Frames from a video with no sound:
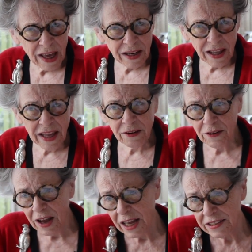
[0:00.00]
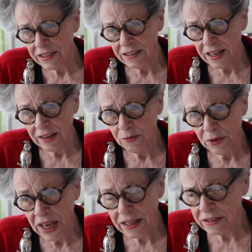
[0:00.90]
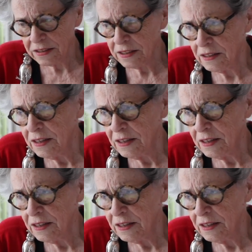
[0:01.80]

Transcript: a liner. line or I didn't have a reality.